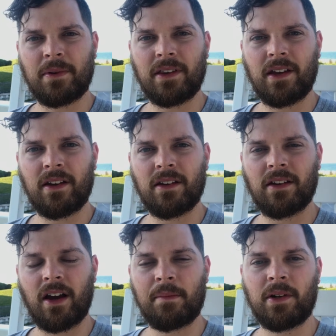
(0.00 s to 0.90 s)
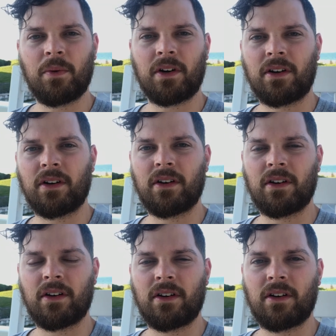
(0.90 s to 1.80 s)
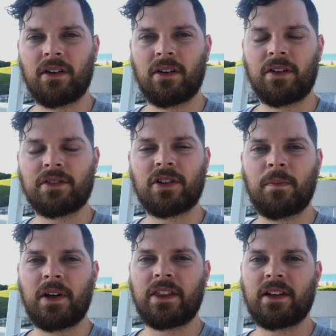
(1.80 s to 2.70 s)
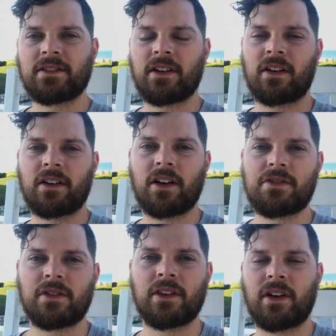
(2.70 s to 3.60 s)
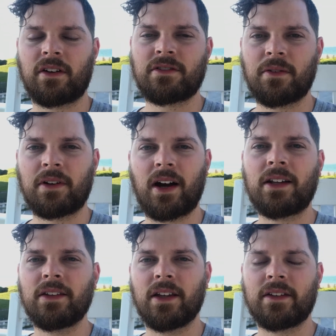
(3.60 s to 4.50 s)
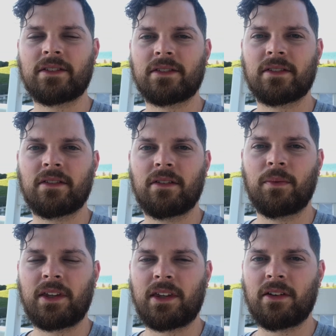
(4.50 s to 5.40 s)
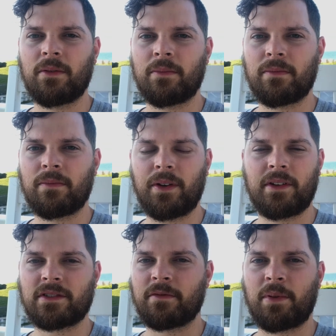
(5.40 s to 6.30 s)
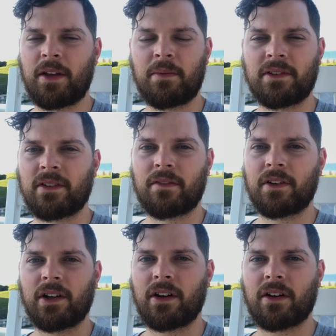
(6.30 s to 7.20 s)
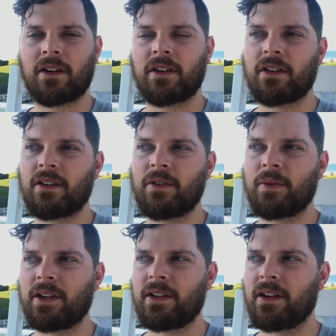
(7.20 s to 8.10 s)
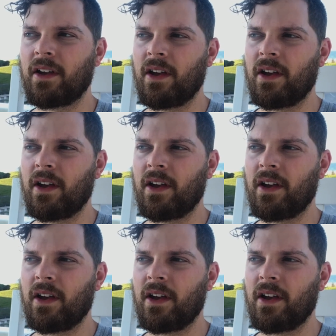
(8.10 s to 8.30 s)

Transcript: by that? I mean, there's so many things in our country that are so godless. We kill millions of babies every year. We